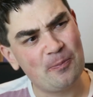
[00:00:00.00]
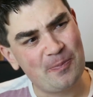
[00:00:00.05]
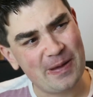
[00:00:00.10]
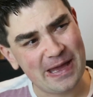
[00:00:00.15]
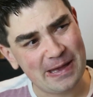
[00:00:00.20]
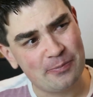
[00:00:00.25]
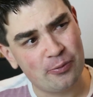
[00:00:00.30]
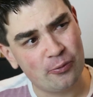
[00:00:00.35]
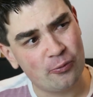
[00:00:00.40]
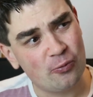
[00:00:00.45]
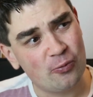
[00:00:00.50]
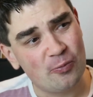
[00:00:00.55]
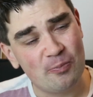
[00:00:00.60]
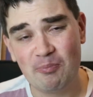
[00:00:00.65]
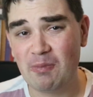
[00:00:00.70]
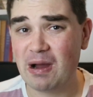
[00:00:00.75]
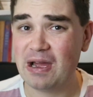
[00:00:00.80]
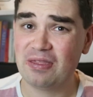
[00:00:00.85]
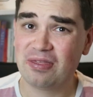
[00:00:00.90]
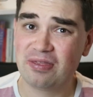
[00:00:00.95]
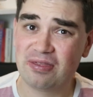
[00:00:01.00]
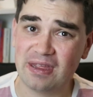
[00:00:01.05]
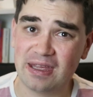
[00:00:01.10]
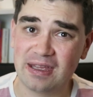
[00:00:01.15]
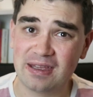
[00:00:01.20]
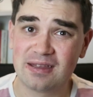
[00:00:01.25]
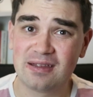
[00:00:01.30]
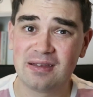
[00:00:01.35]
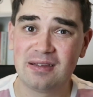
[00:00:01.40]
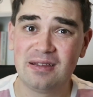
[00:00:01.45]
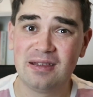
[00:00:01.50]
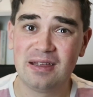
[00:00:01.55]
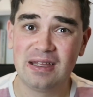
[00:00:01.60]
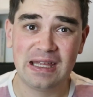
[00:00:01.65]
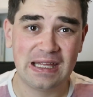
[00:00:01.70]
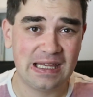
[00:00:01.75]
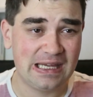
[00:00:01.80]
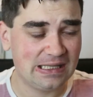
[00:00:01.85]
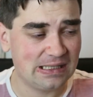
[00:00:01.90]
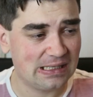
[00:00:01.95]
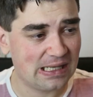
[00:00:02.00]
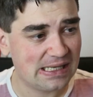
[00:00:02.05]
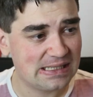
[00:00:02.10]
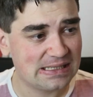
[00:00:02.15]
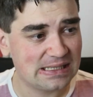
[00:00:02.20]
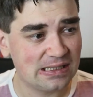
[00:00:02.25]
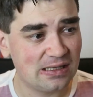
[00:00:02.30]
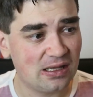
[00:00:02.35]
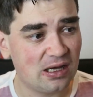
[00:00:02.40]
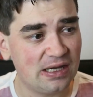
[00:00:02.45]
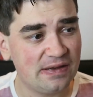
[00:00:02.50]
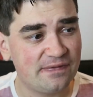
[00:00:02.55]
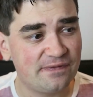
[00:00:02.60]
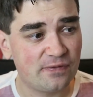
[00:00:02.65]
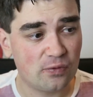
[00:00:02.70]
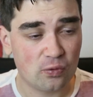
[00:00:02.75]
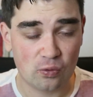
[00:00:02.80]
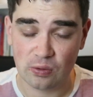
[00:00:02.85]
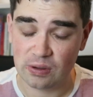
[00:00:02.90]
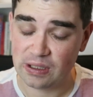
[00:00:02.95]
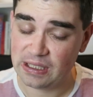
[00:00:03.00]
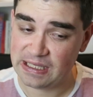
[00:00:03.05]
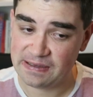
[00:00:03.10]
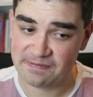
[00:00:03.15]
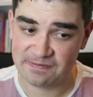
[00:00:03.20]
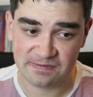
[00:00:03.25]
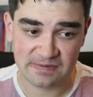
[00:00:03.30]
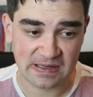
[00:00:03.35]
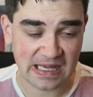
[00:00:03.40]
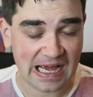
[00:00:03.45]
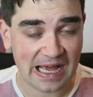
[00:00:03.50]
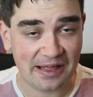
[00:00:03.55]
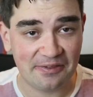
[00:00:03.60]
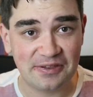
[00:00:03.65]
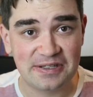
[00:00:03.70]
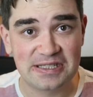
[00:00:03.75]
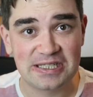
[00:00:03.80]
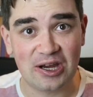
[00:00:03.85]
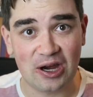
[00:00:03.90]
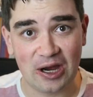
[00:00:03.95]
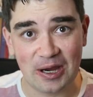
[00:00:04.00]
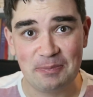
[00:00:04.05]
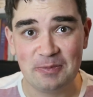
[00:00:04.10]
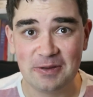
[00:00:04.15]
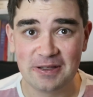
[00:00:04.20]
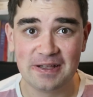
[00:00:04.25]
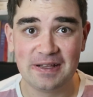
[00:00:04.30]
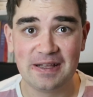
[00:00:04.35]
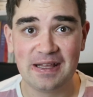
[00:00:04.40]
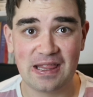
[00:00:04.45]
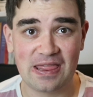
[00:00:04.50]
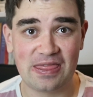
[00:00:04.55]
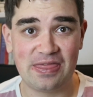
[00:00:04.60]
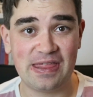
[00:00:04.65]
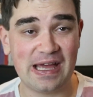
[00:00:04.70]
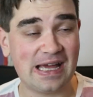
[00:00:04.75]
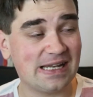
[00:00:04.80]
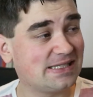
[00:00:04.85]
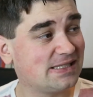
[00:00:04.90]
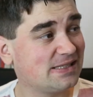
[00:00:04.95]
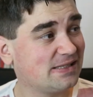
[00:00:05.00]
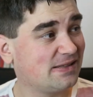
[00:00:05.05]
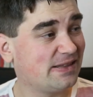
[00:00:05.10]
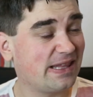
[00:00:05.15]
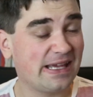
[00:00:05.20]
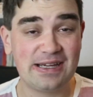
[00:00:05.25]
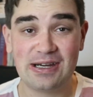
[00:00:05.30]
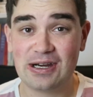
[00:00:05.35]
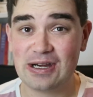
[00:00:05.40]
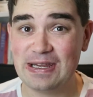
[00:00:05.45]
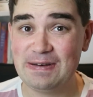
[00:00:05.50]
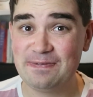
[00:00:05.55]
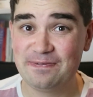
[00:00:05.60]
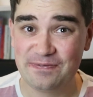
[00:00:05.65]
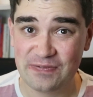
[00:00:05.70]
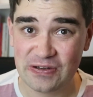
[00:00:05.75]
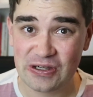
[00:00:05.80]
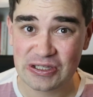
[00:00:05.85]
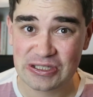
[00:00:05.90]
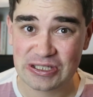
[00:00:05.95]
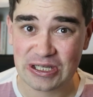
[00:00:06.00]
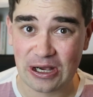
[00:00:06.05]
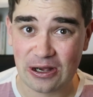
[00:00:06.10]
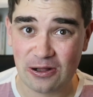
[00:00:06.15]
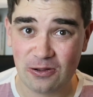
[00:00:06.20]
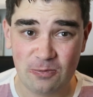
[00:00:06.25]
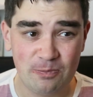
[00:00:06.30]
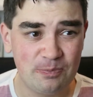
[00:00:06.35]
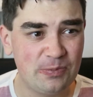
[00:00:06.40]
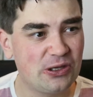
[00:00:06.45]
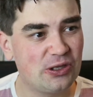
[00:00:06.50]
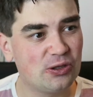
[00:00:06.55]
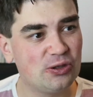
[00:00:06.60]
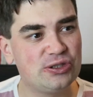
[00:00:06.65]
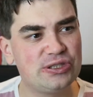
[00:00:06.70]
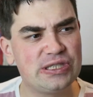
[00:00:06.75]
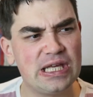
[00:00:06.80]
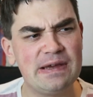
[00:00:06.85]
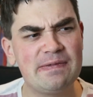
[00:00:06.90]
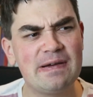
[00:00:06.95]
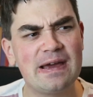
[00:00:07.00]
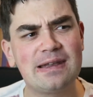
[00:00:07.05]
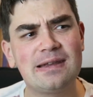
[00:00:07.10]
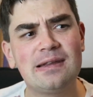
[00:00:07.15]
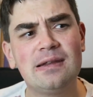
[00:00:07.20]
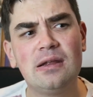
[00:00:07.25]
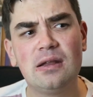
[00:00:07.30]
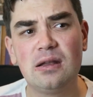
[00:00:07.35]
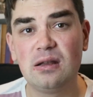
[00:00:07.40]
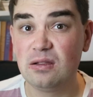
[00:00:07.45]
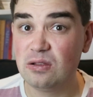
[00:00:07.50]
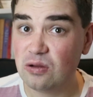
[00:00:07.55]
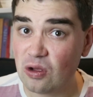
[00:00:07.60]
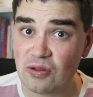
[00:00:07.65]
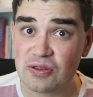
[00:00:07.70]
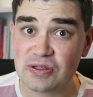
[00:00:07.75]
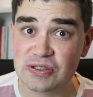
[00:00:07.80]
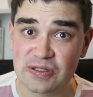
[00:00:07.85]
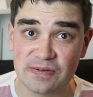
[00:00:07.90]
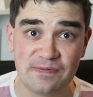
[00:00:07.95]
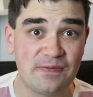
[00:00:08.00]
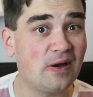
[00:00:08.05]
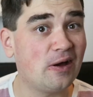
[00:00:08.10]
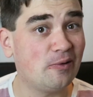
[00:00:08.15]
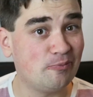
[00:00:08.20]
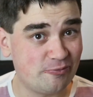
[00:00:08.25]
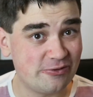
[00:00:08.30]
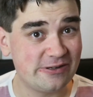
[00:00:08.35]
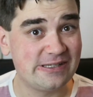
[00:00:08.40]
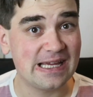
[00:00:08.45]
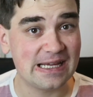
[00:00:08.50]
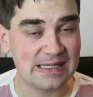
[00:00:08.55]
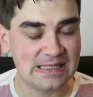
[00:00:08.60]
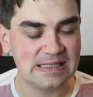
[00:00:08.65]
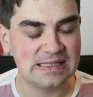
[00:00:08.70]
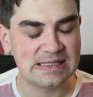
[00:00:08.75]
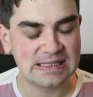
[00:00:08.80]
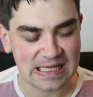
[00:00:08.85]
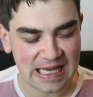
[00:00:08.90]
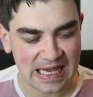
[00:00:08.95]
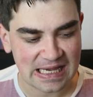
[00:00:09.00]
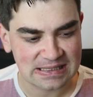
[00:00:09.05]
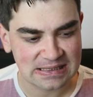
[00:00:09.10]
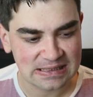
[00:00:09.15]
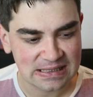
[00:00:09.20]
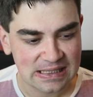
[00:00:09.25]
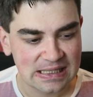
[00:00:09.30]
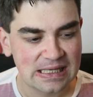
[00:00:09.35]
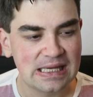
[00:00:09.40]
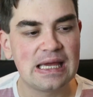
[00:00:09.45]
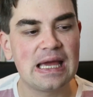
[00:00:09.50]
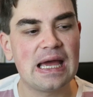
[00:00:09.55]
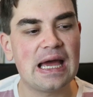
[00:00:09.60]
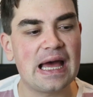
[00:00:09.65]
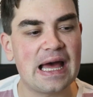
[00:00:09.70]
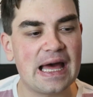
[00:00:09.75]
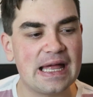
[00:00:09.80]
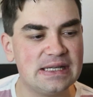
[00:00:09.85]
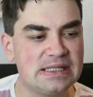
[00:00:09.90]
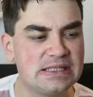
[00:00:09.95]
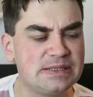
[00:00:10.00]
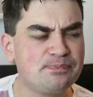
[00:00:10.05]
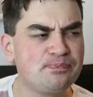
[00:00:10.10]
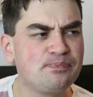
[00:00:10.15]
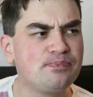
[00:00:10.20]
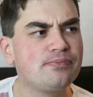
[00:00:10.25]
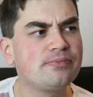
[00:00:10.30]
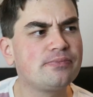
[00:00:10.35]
people might think in later life, or even at the time, that they are infertile because they've had lots of unprotected sex and